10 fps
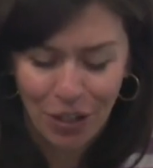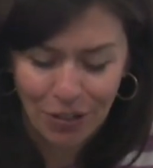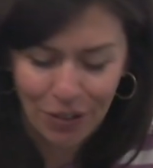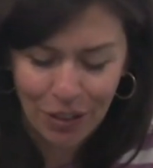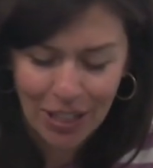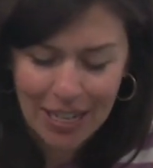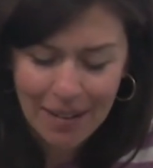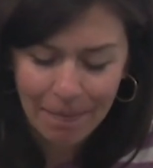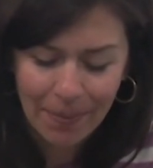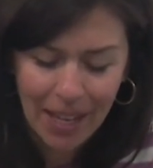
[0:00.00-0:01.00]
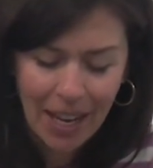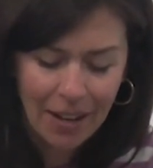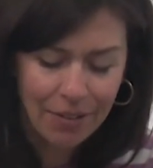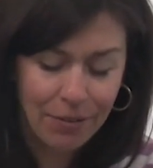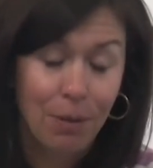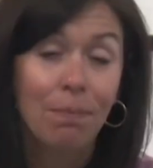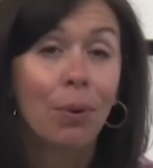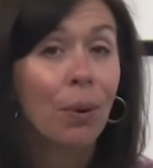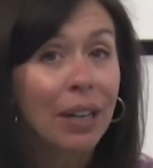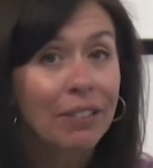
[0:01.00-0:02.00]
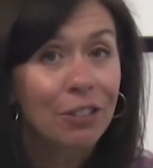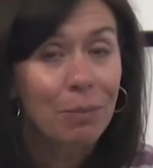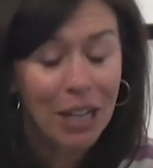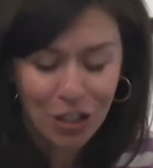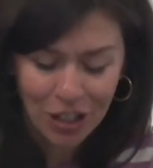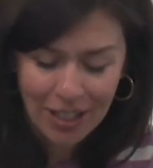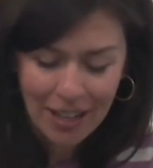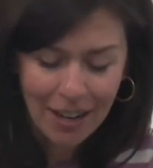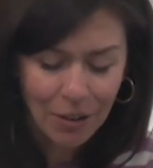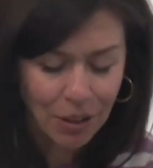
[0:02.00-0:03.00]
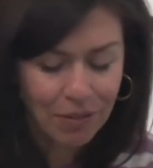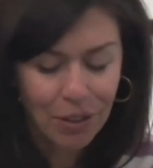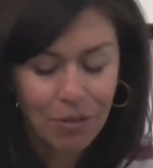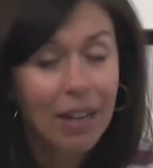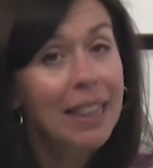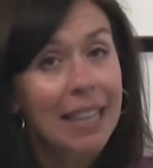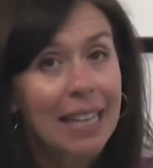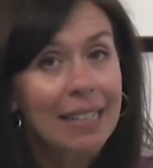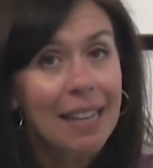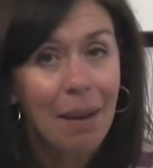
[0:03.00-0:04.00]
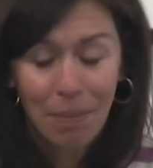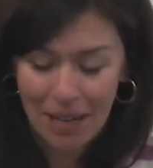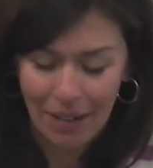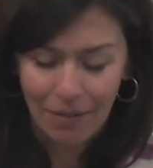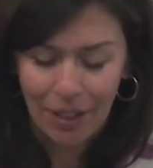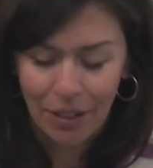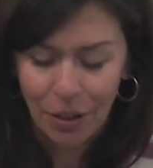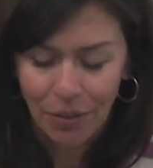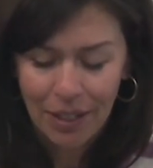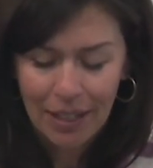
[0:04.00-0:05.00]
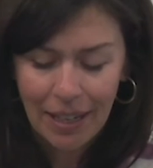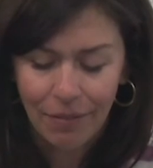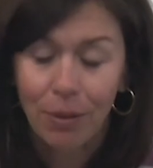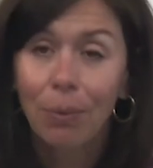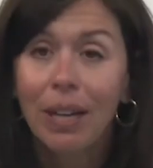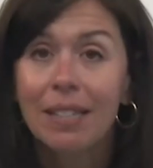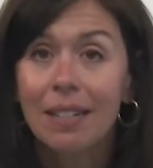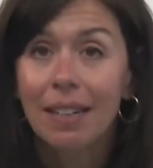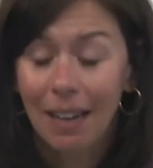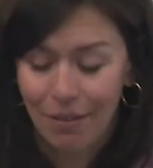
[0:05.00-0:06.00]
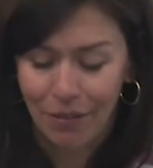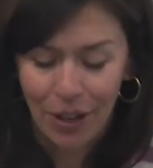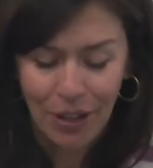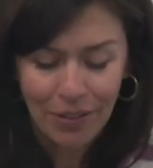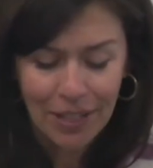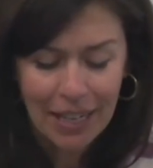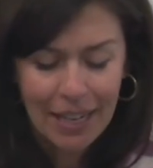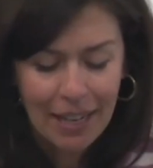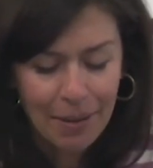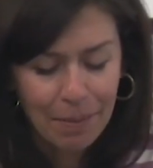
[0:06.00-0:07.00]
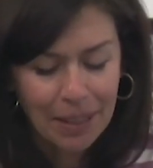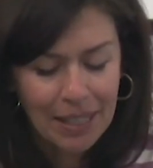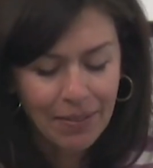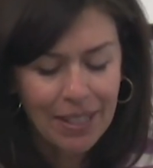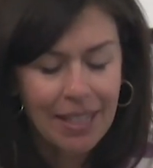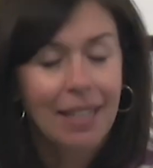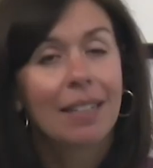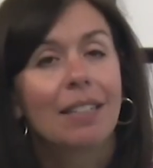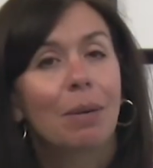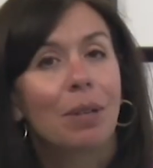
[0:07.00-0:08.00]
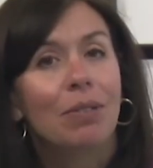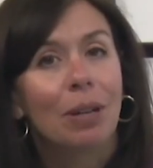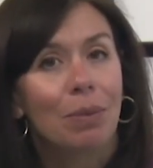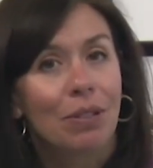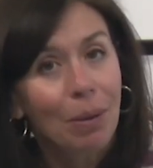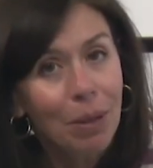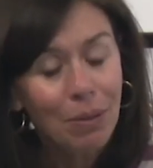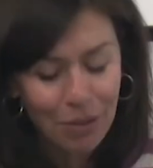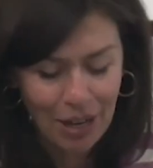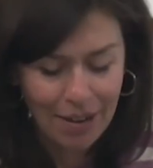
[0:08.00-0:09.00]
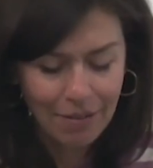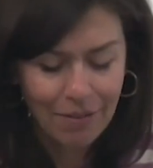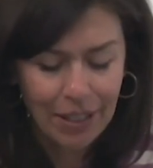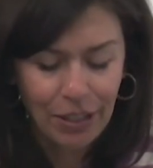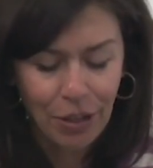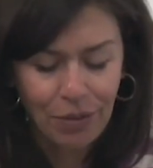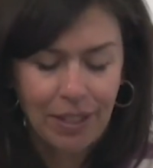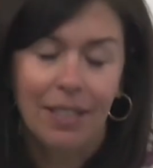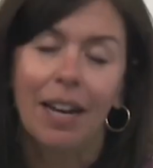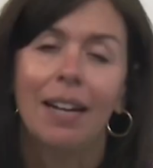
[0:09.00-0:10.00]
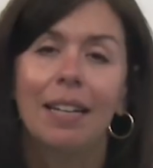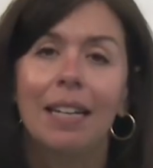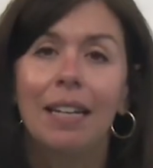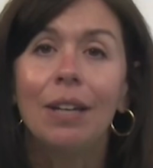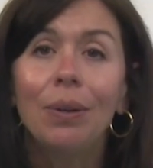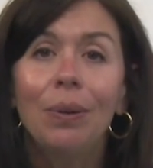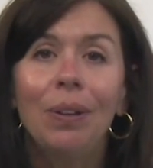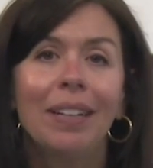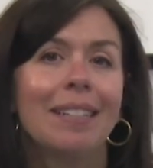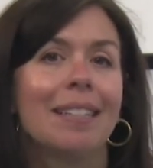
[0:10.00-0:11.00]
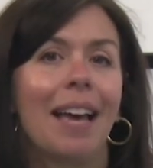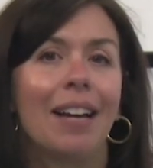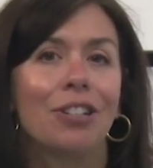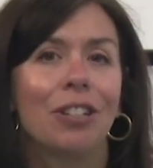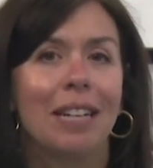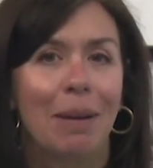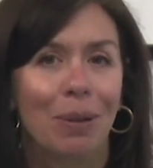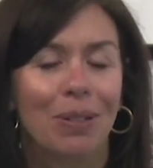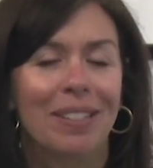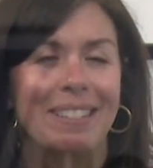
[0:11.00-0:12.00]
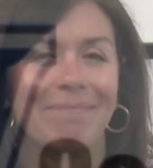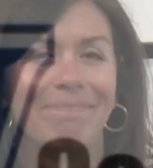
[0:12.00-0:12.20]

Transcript: University. For more information on all of the great things happening at Villanova and for ways to get involved, please visit www.villanova.edu slash neighbors.